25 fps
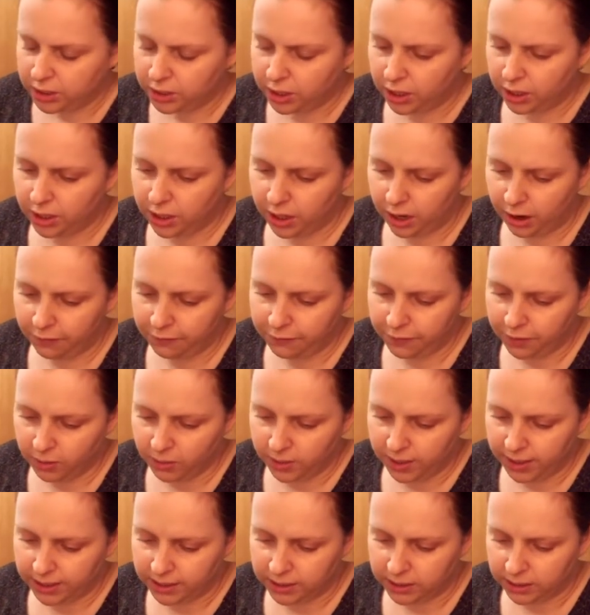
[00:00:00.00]
only like a few
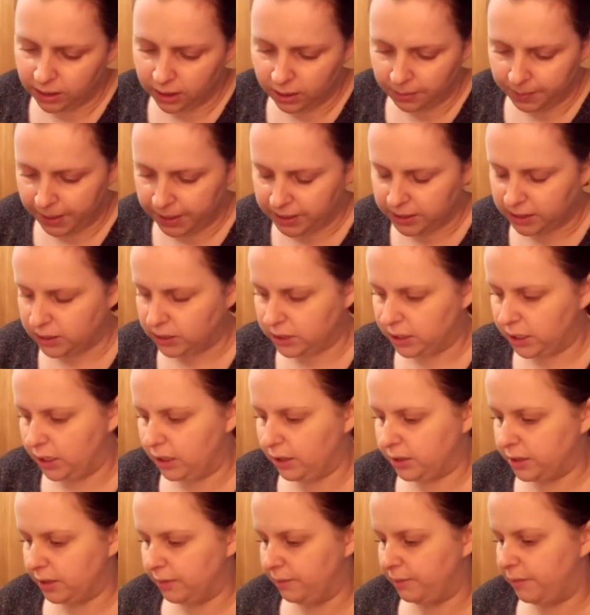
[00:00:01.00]
litre
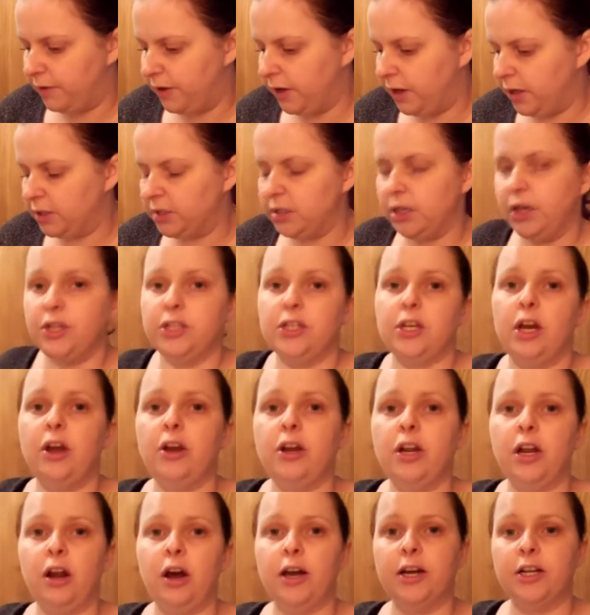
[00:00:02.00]
capacity or something. So it's
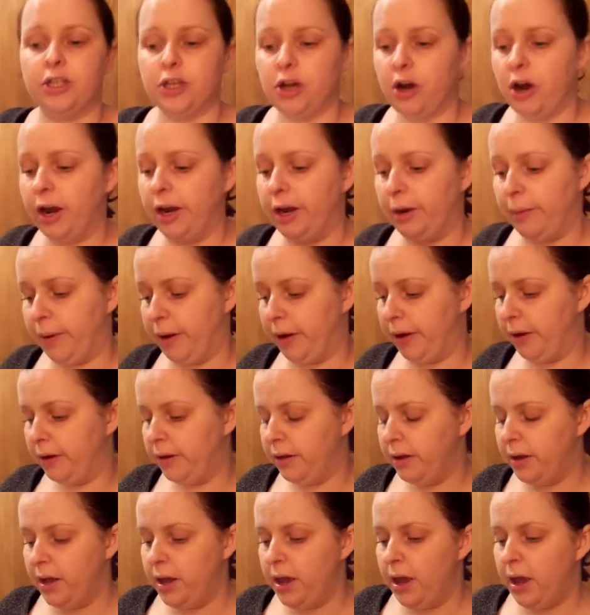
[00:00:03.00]
only like a tiny one.
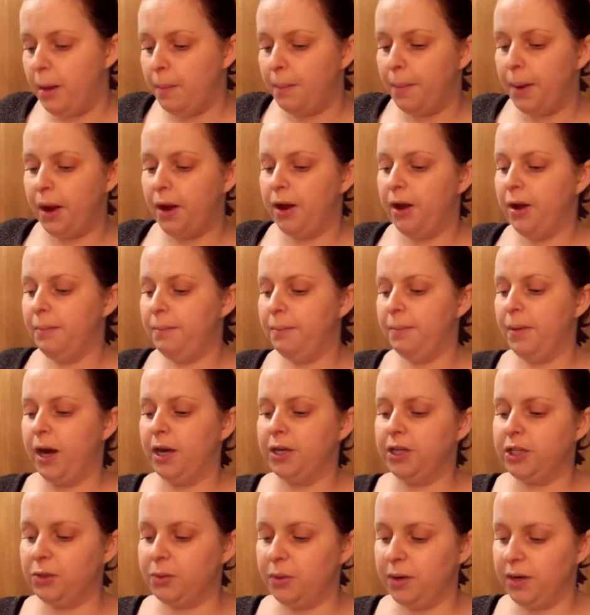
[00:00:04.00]
But
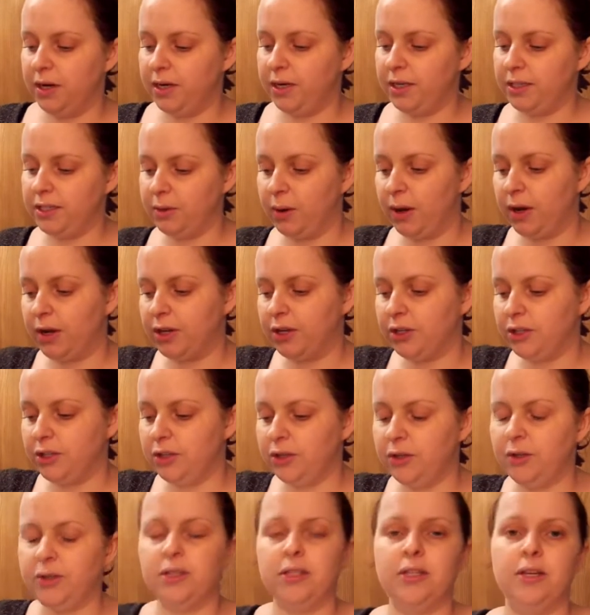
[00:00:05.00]
I just wanted it so I could
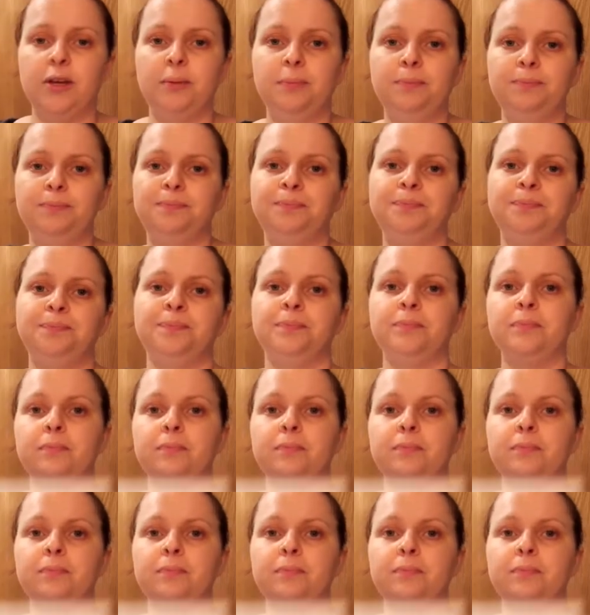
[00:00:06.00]
do some